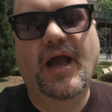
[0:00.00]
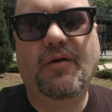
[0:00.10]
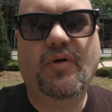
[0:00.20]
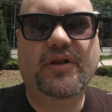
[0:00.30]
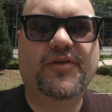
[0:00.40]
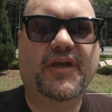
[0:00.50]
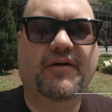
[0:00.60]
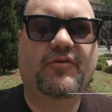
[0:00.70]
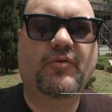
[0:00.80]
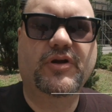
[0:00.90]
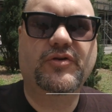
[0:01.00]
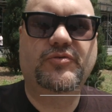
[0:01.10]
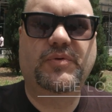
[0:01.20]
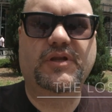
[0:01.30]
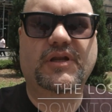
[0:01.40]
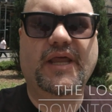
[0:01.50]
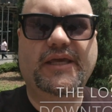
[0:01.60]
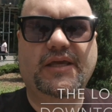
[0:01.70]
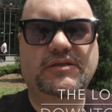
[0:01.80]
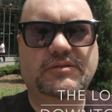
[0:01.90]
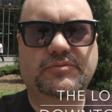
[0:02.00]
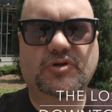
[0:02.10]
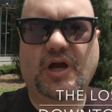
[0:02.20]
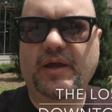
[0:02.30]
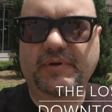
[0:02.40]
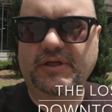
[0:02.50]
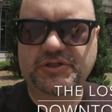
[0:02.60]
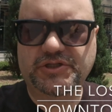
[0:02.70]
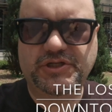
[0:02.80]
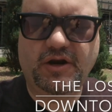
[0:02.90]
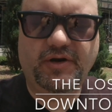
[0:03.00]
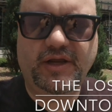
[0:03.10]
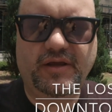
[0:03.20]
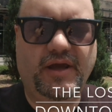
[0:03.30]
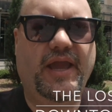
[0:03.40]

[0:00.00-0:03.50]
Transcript: I want to thank everyone who's been liking, subscribing, and sharing.